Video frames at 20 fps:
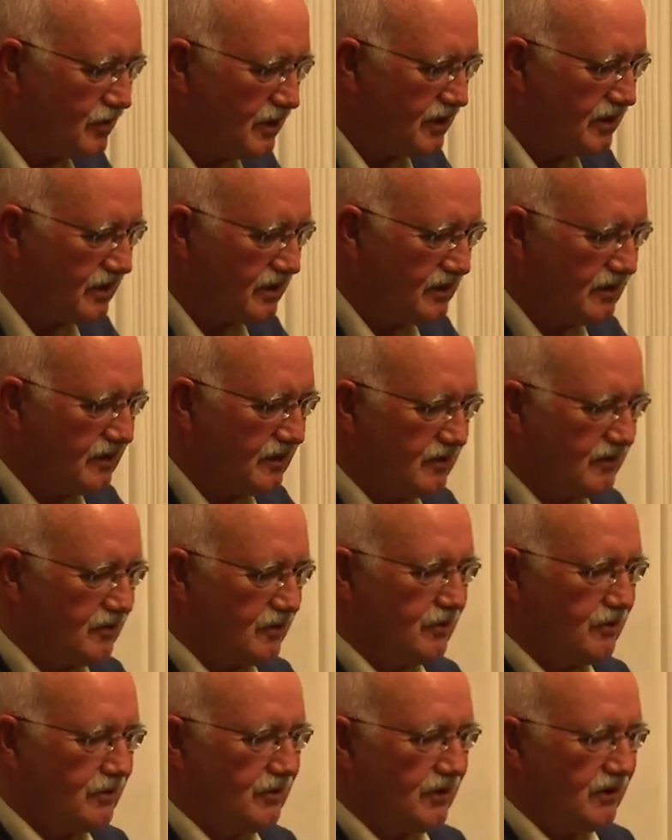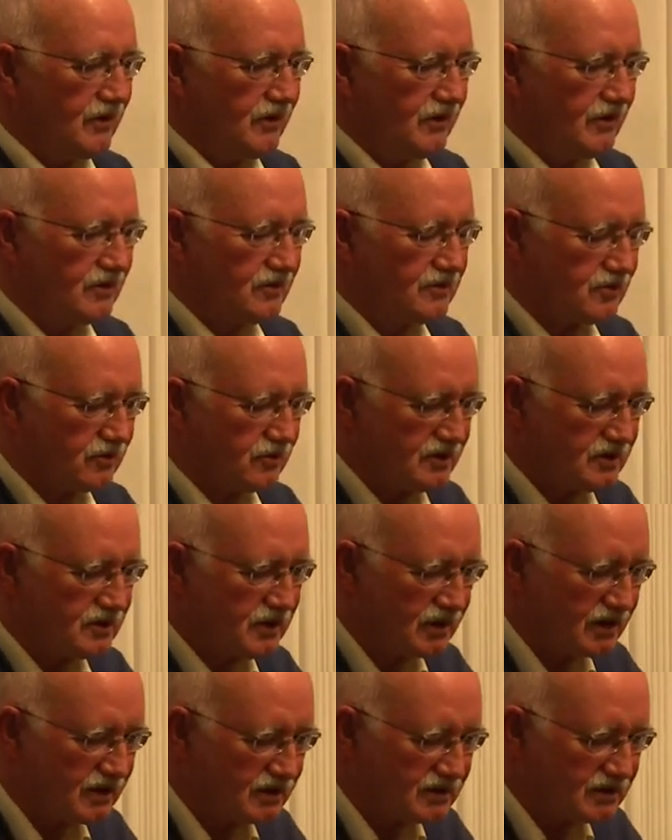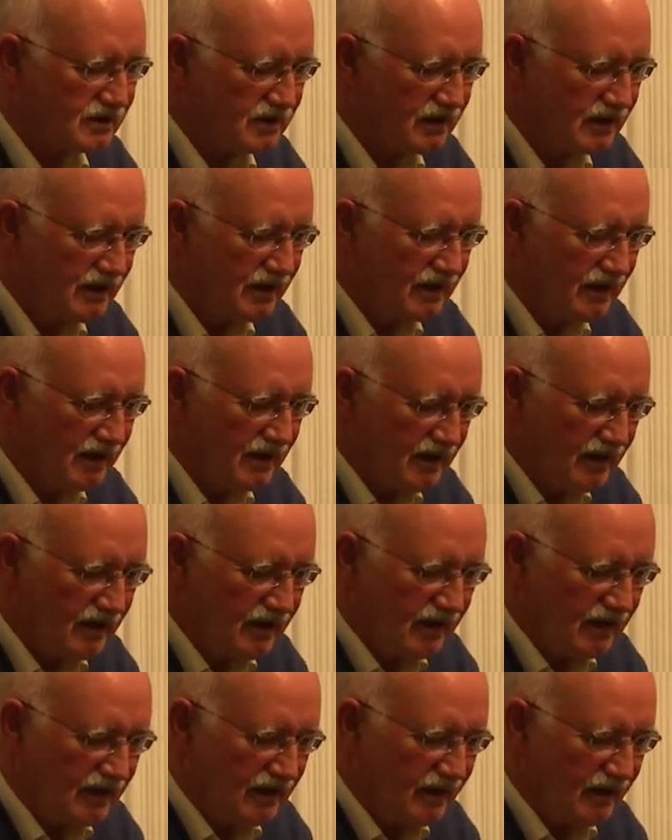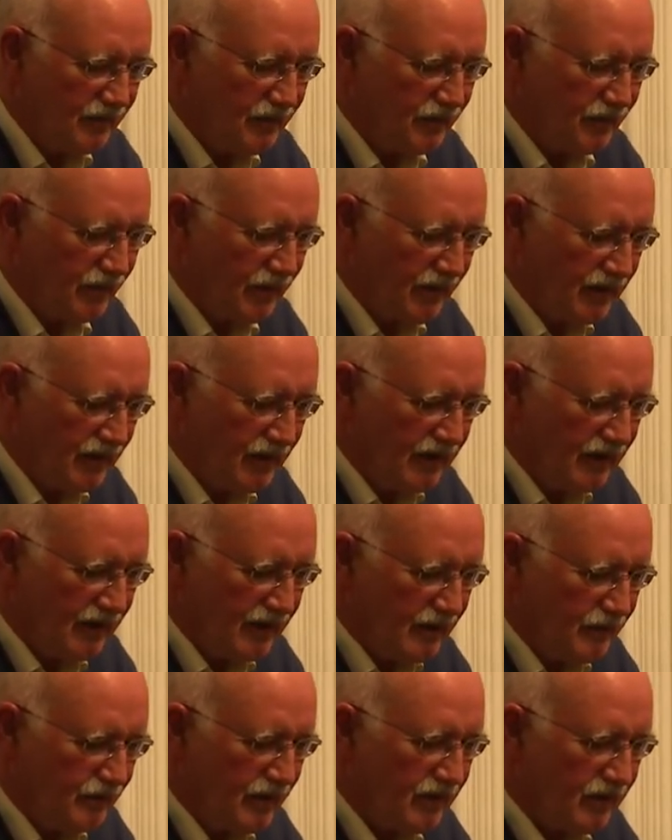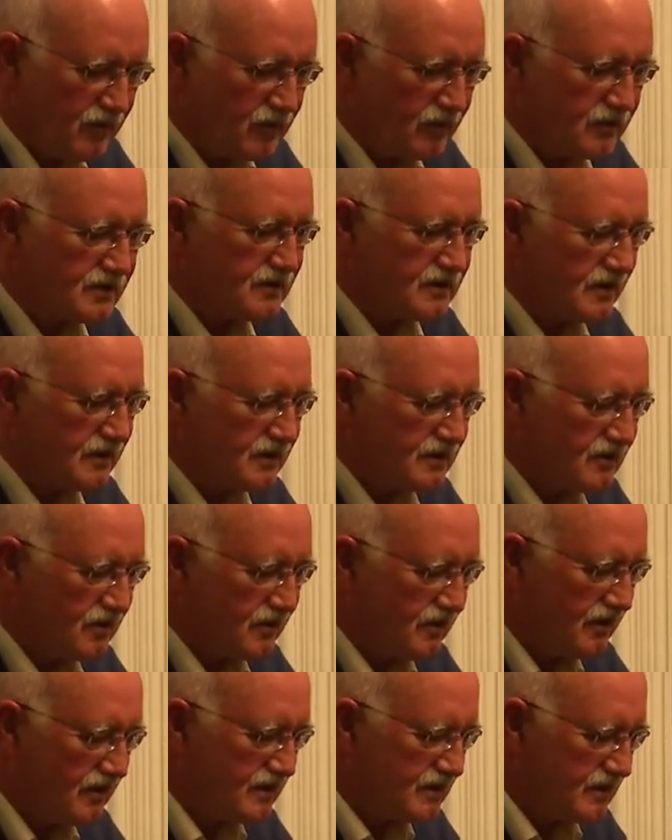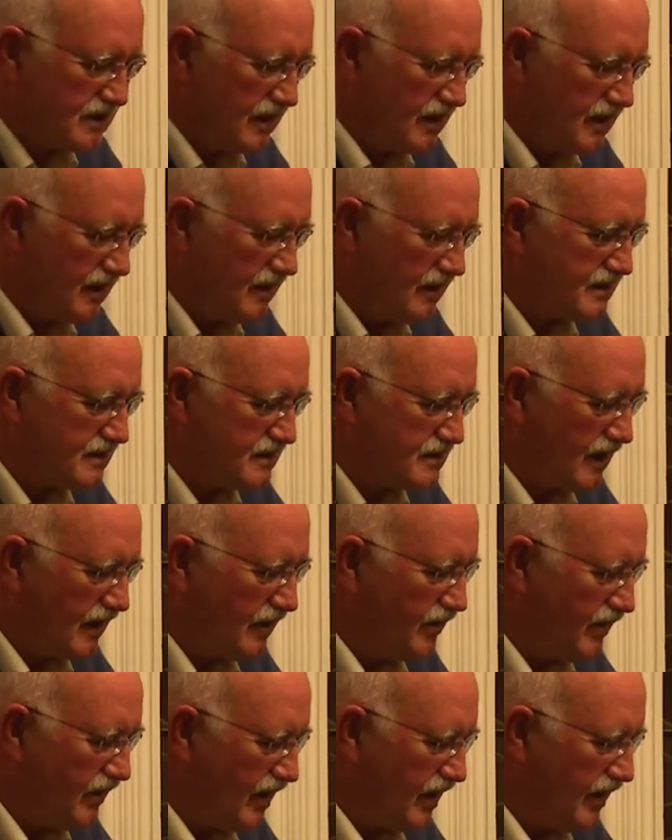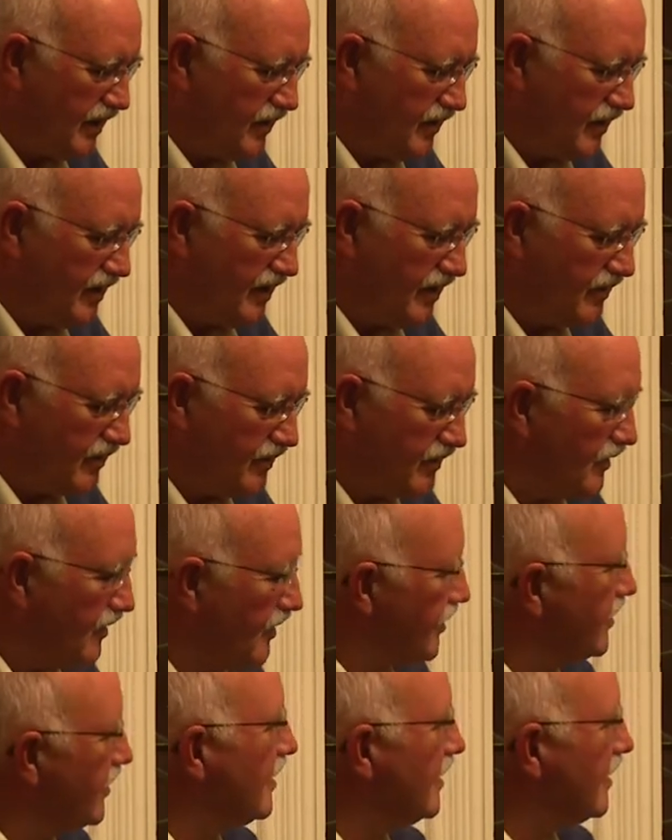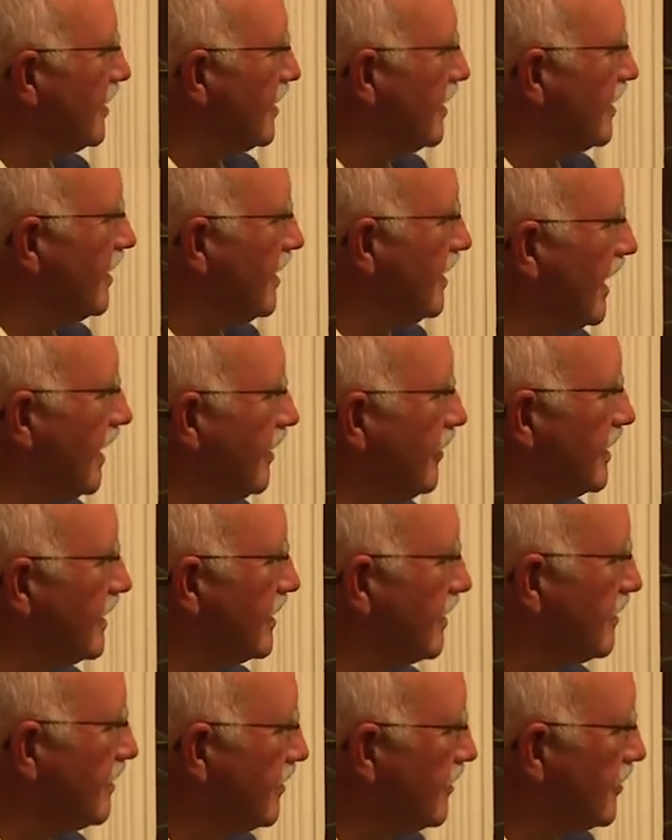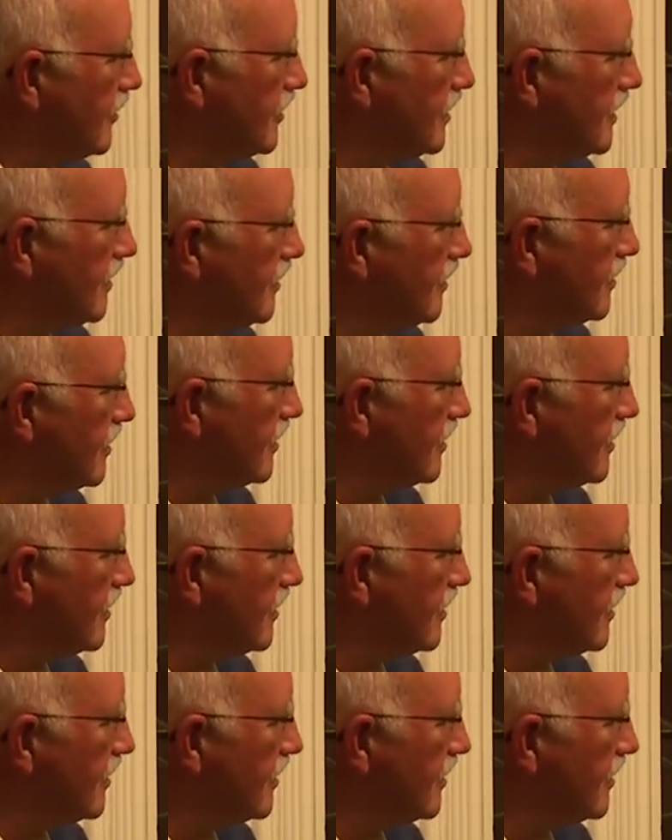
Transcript: wanted to do the Georgics. Um, but of course, as soon as I had said that, I thought, now I can go and look